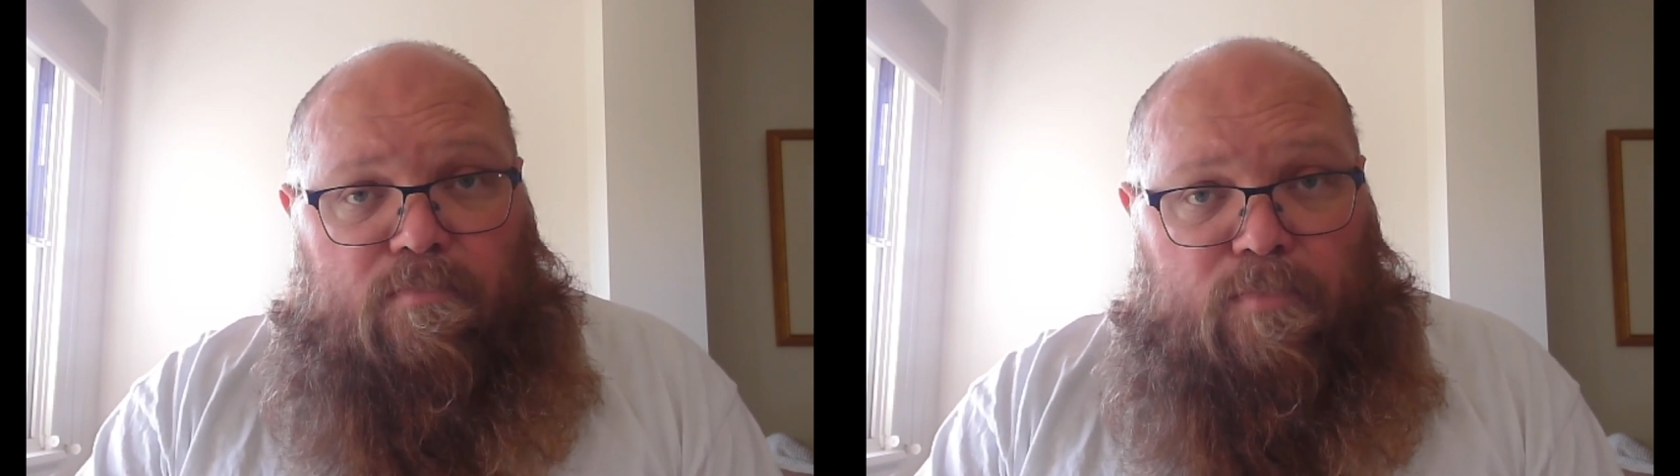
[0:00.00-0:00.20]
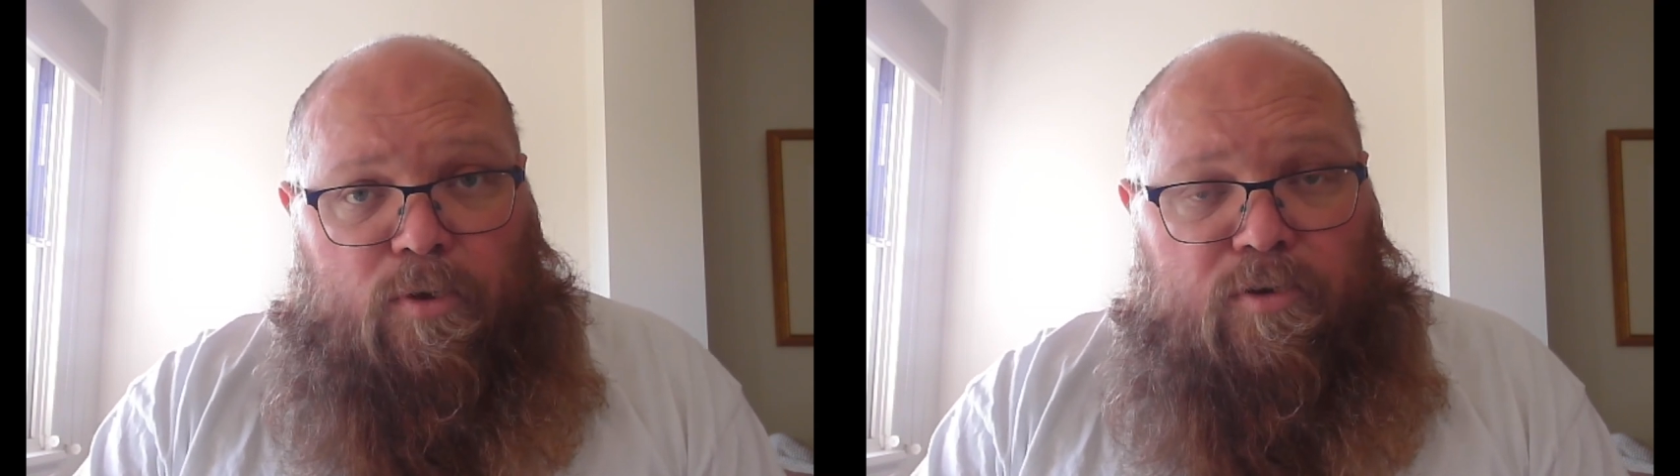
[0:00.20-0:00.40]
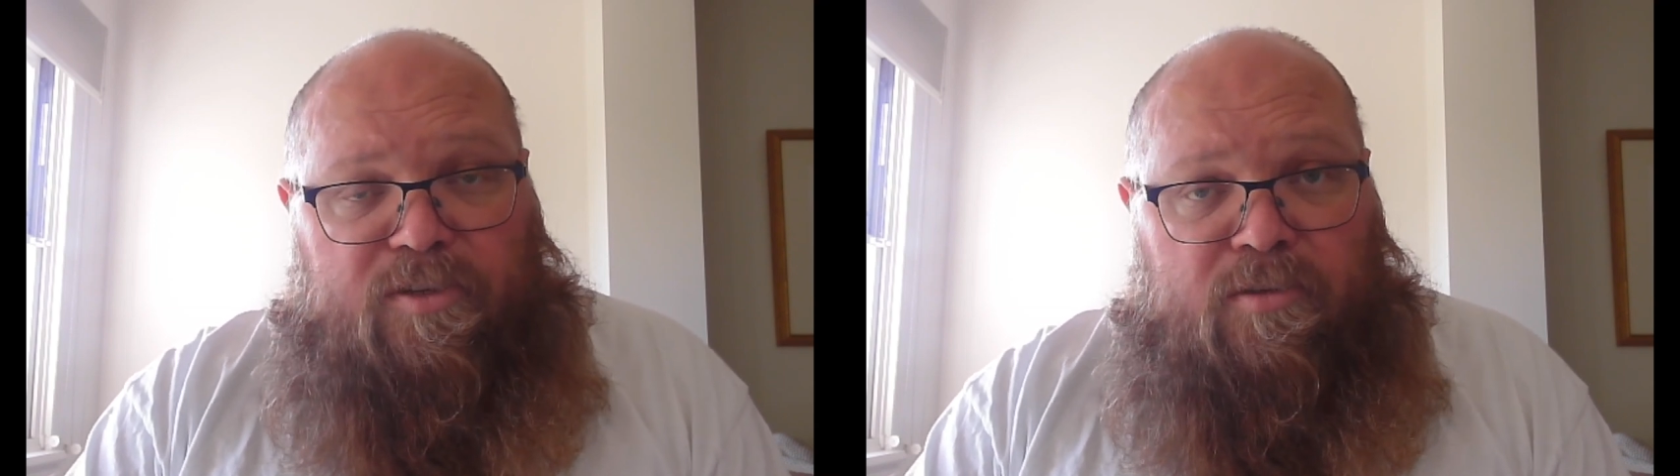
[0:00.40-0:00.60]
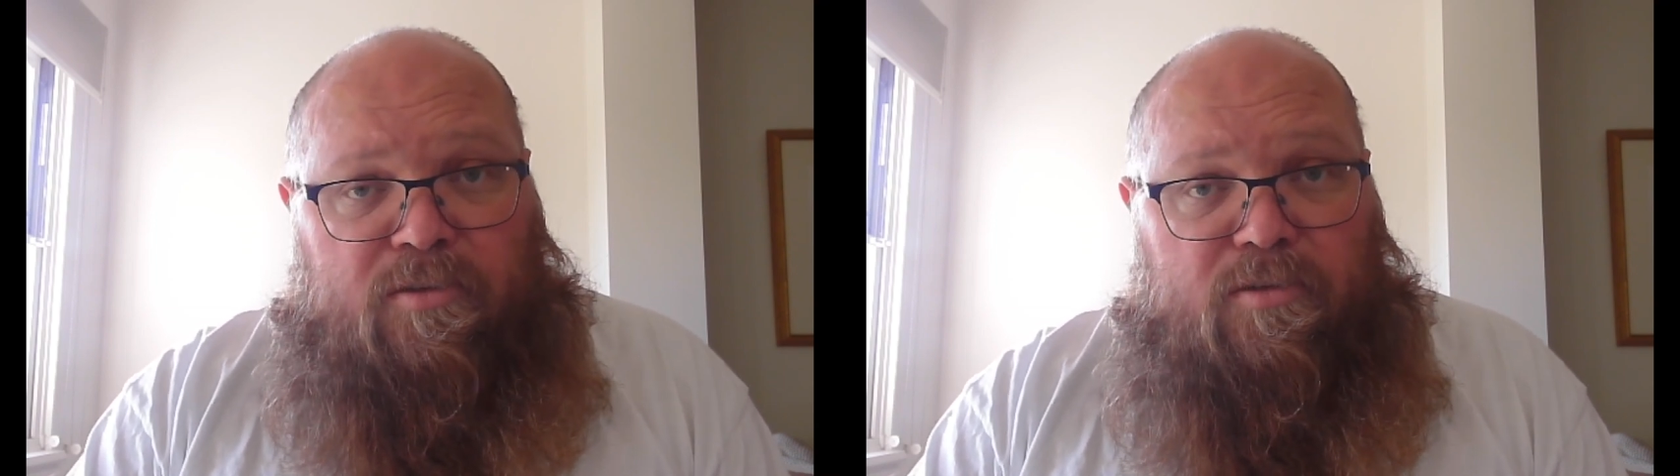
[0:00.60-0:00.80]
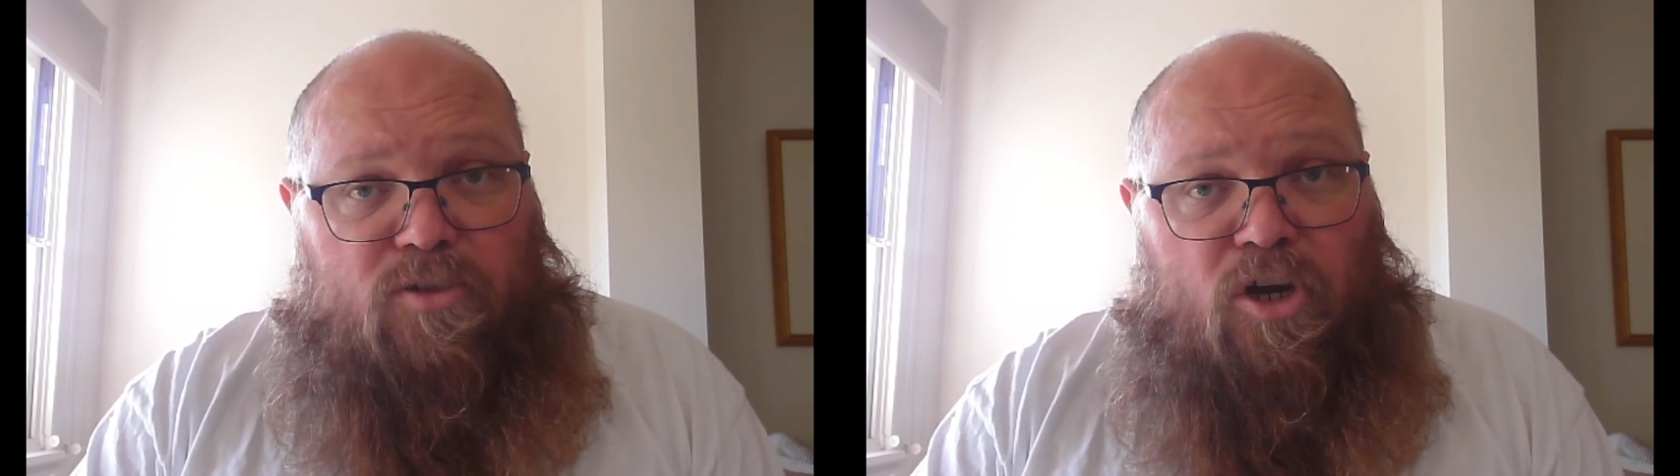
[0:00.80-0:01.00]

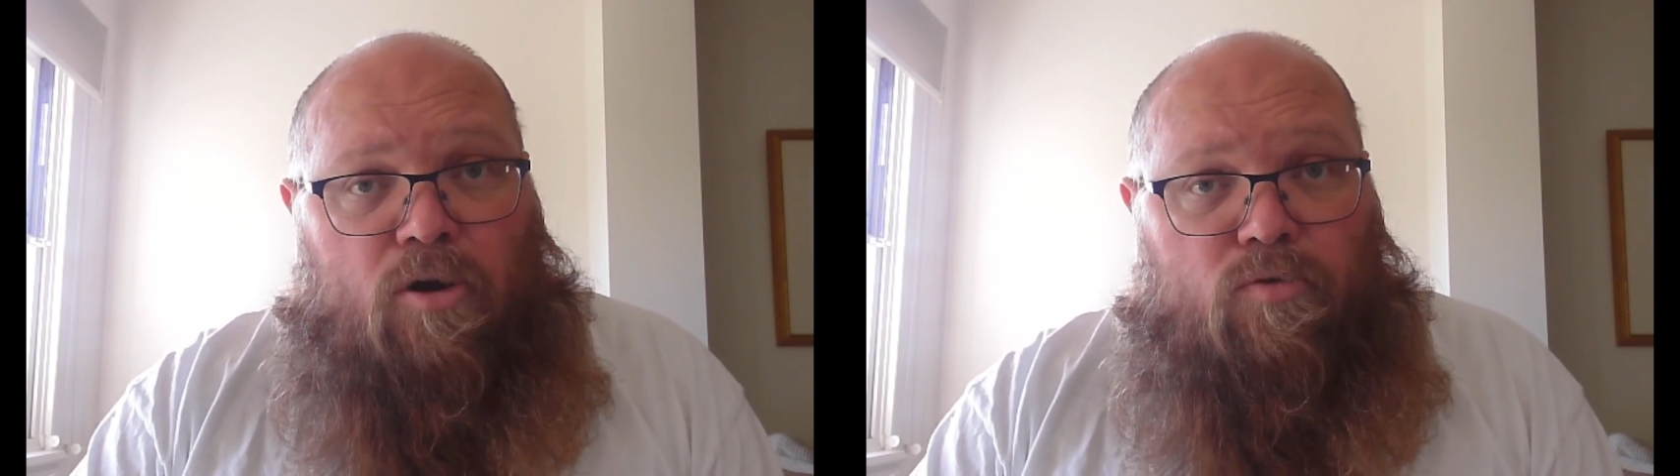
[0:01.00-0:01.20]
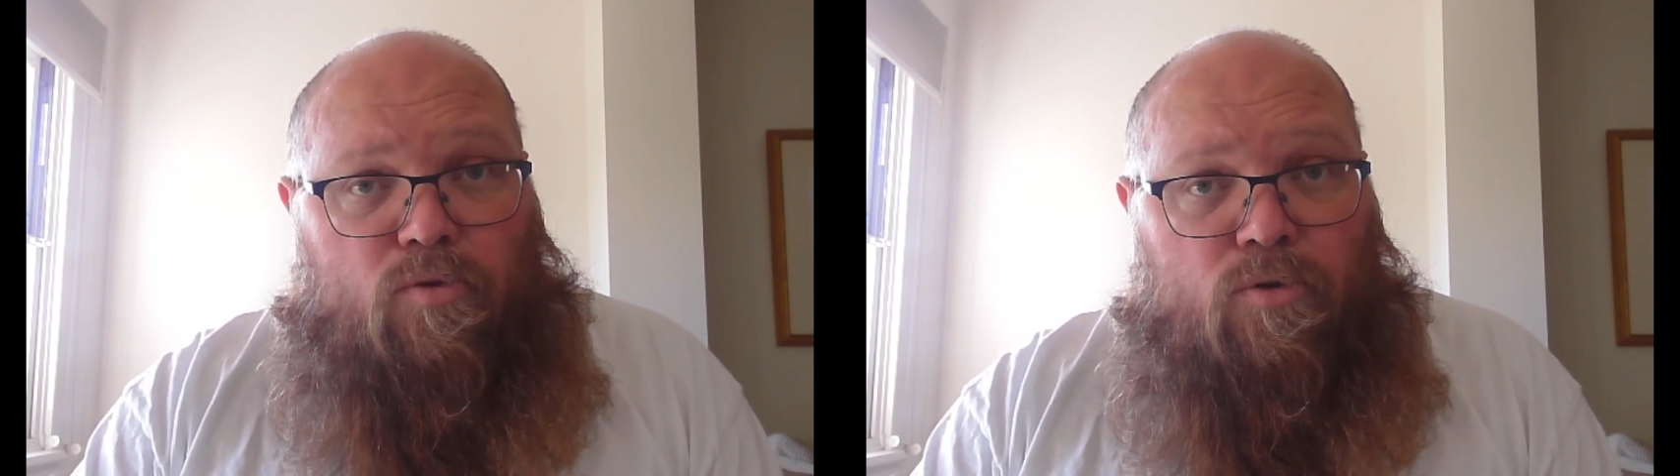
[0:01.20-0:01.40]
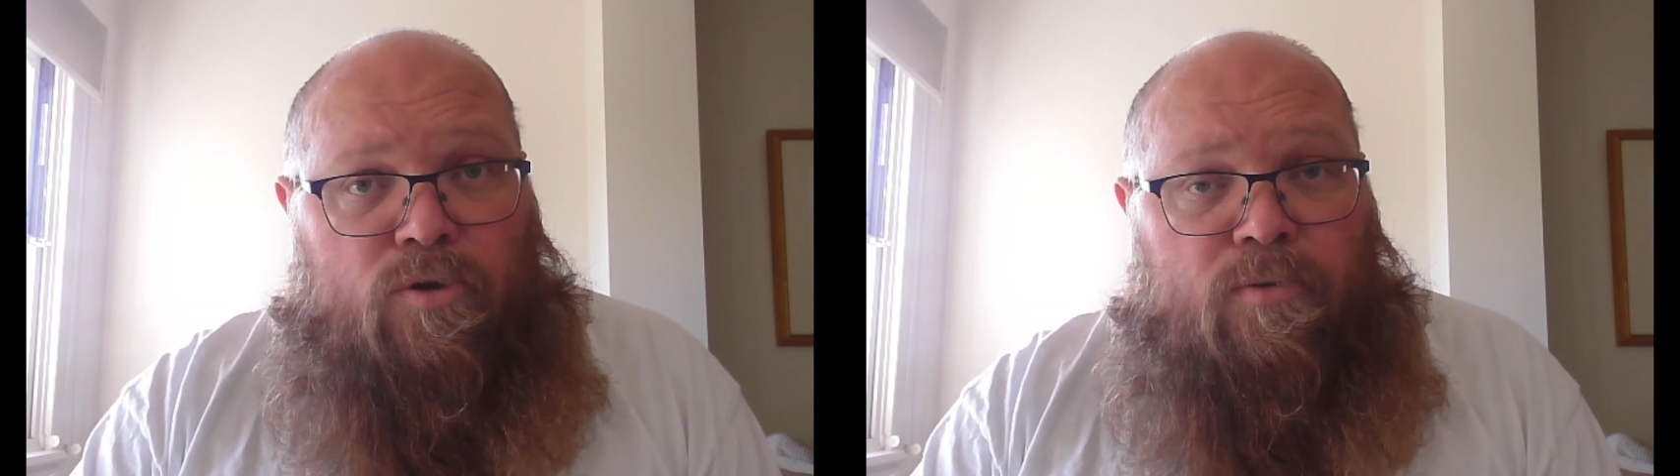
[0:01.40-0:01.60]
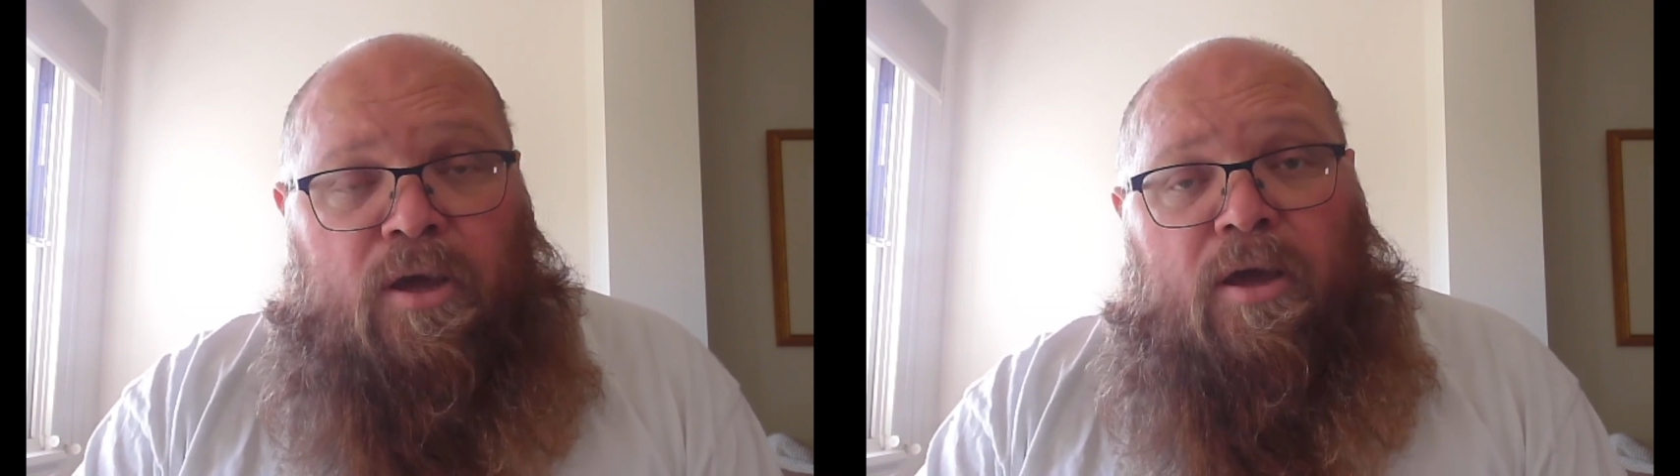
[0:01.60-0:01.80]
person's childhood,